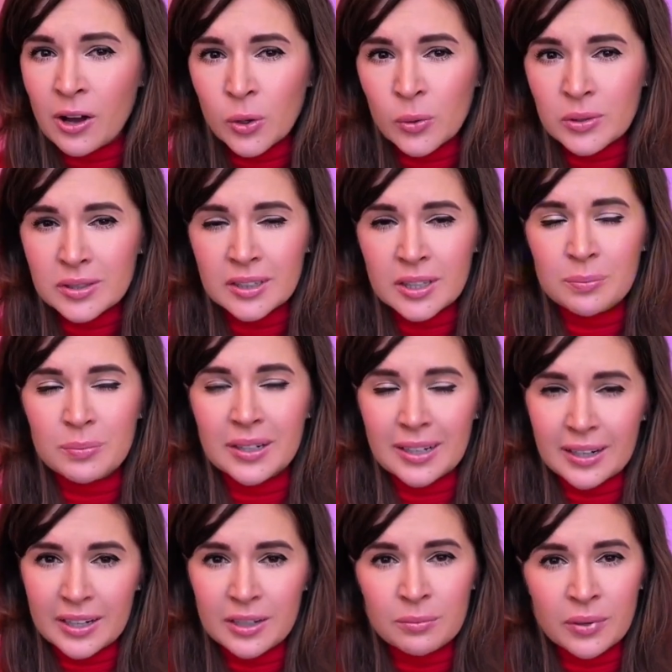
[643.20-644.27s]
always keep a
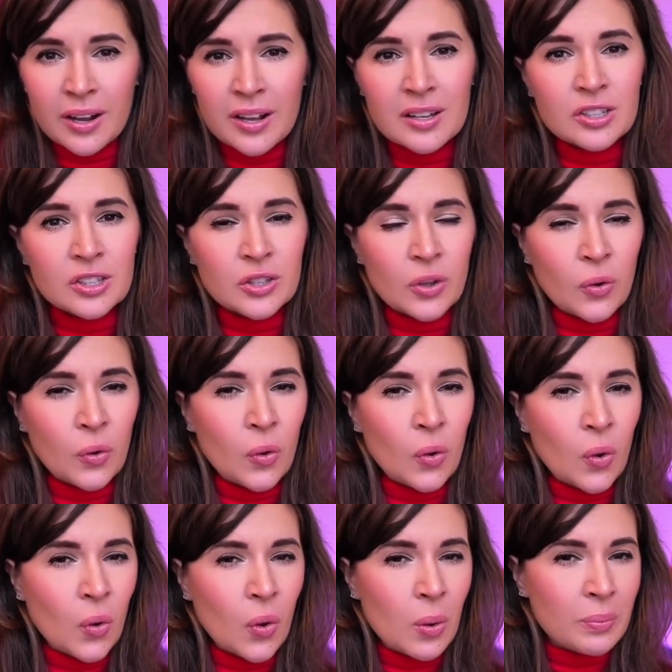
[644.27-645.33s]
clean branch
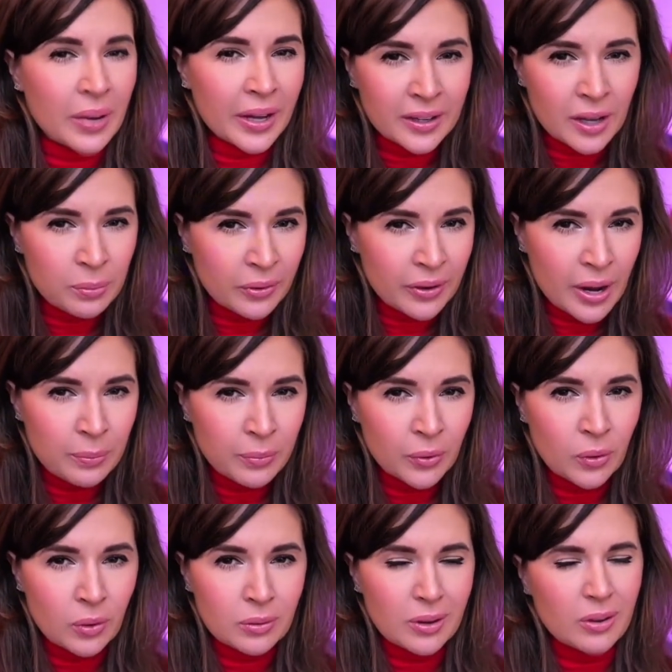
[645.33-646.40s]
or backup
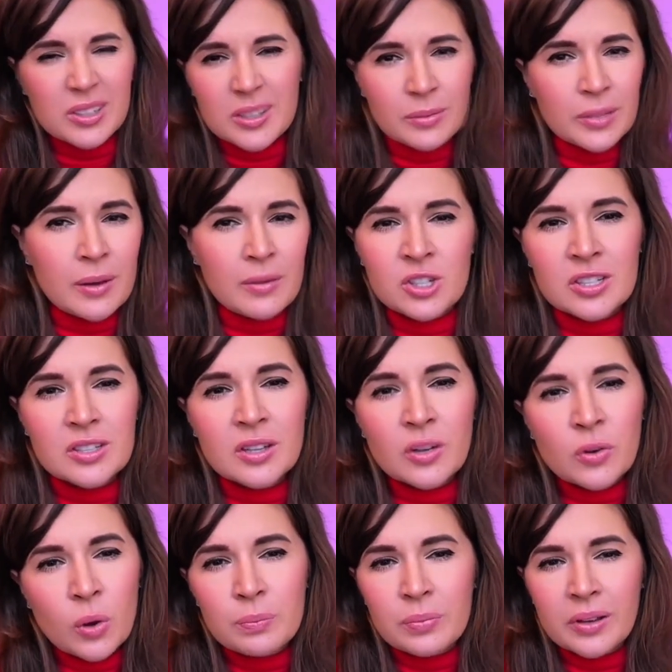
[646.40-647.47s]
repo or sometimes just a
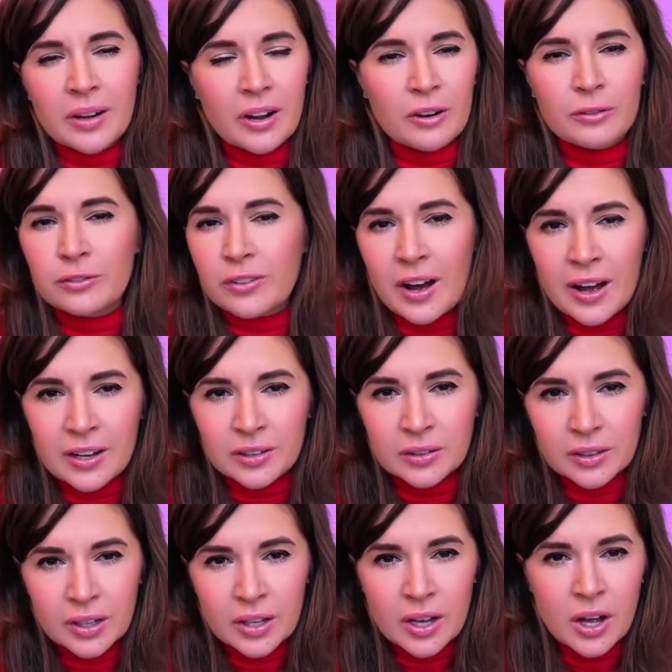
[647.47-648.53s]
copy of a file
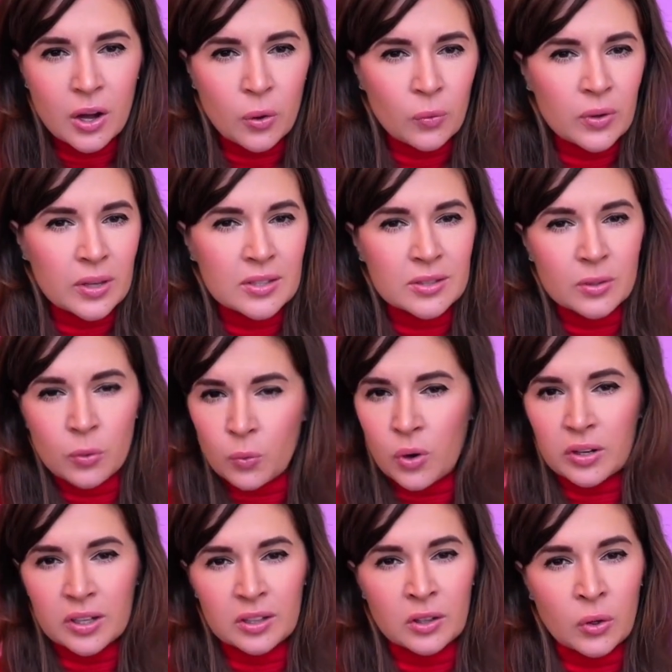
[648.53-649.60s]
with
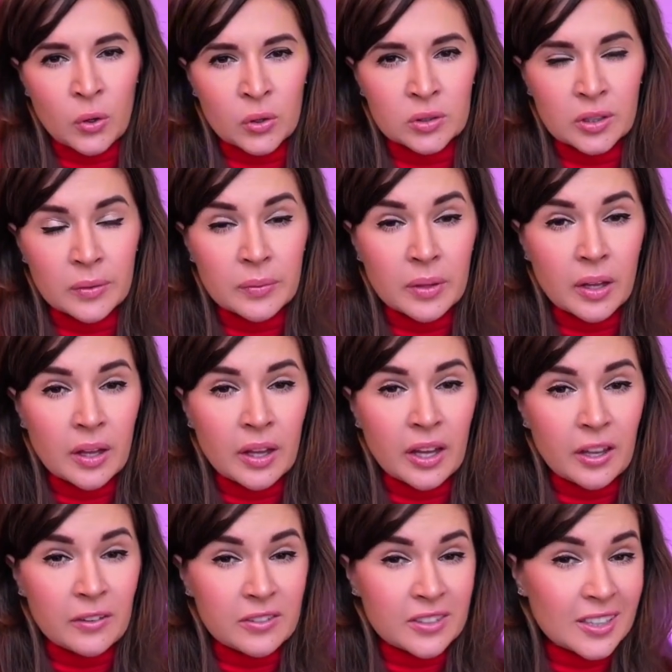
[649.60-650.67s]
working code.
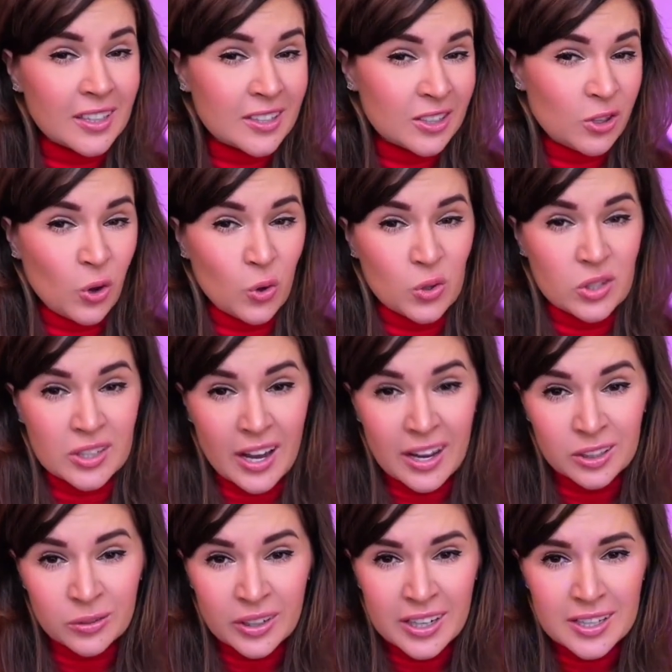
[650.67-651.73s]
If things go
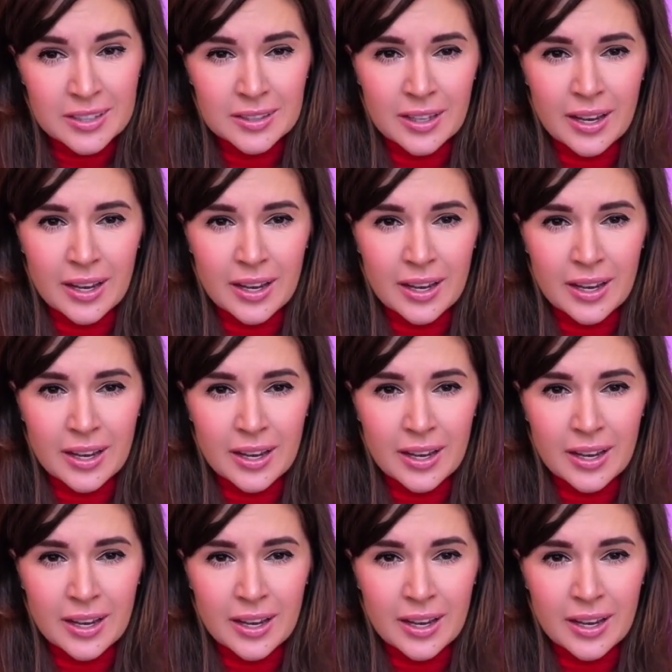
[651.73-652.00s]
sideways,